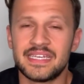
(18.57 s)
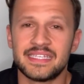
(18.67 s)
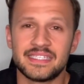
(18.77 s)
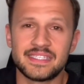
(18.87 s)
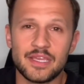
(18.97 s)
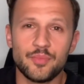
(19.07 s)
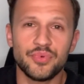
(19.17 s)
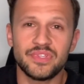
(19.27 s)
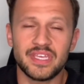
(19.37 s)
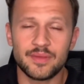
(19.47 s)
Simple
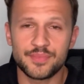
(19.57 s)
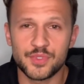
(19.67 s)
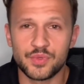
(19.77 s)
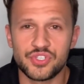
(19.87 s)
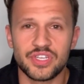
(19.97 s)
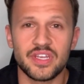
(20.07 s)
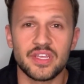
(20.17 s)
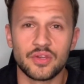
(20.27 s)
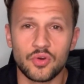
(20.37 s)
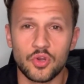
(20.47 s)
tips which you can
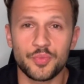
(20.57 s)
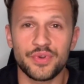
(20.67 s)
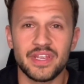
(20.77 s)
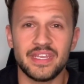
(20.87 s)
incorporate